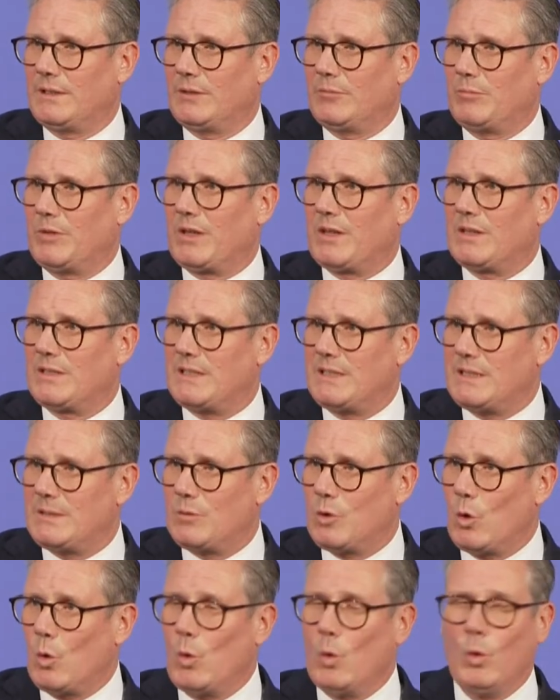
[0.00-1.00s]
because
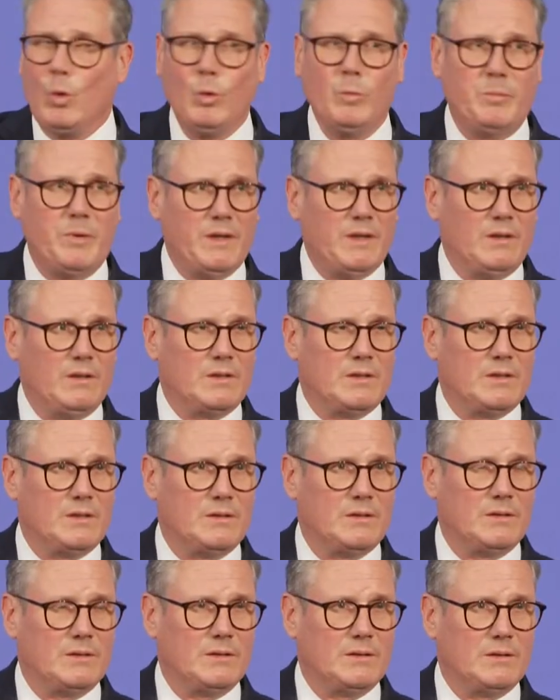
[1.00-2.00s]
it's all built
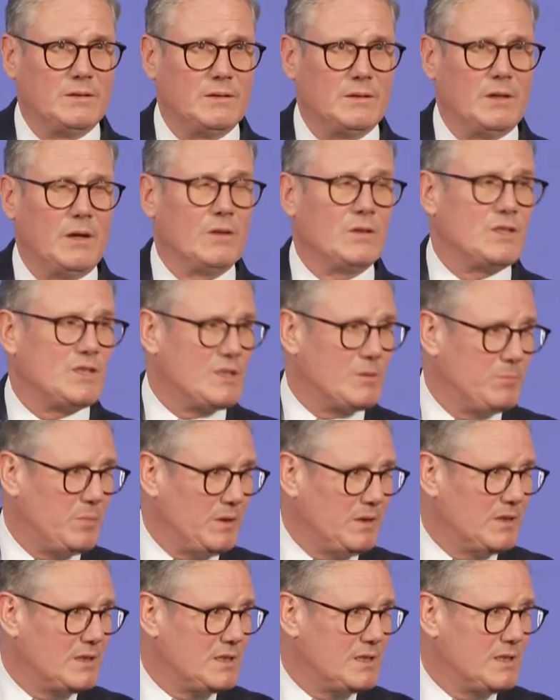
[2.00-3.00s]
on
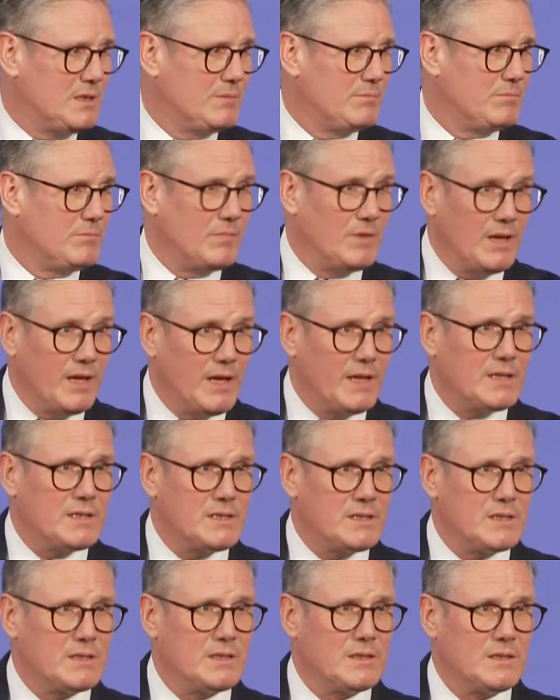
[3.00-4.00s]
stability,
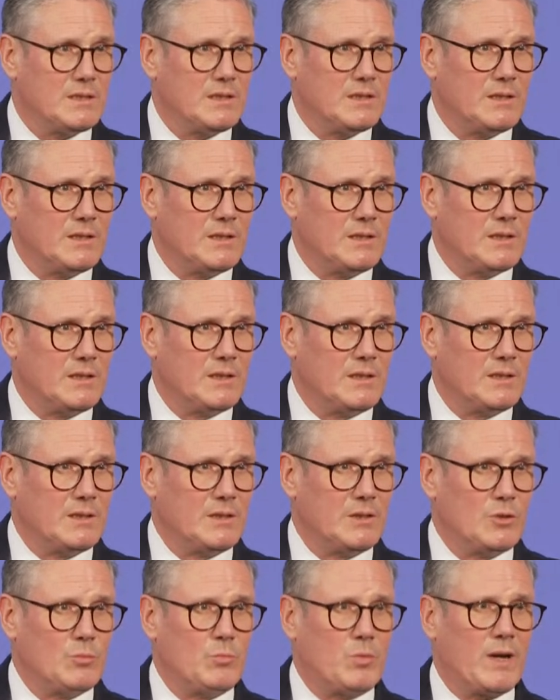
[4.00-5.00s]
yes,
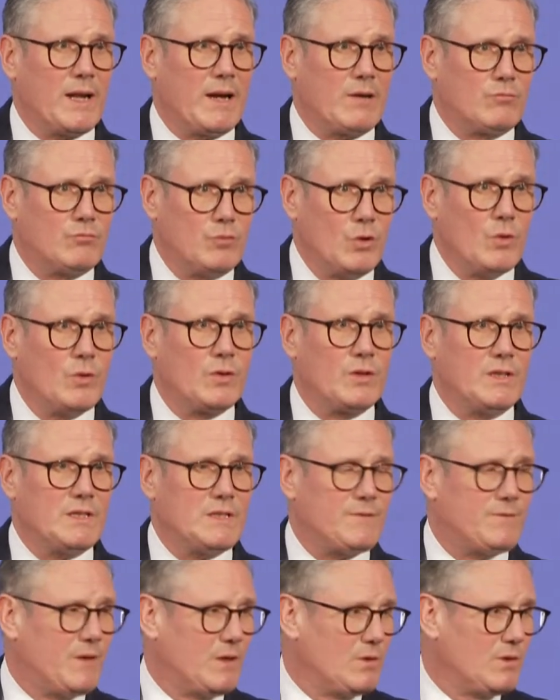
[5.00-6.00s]
but our
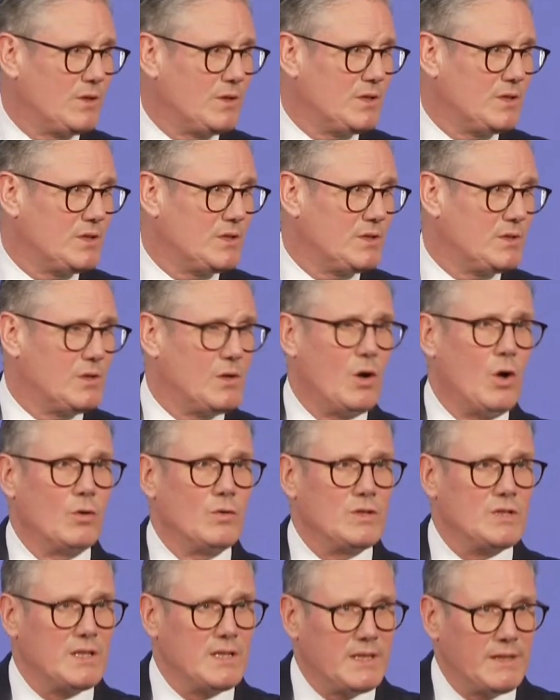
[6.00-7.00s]
ruthless focus
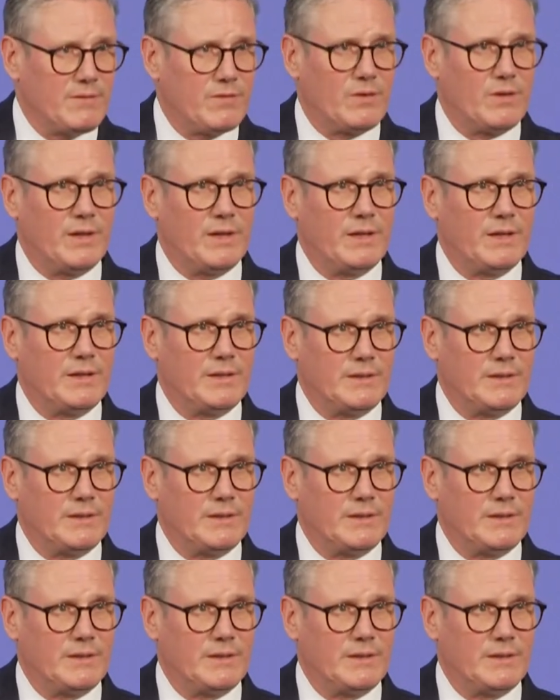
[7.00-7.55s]
on delivery.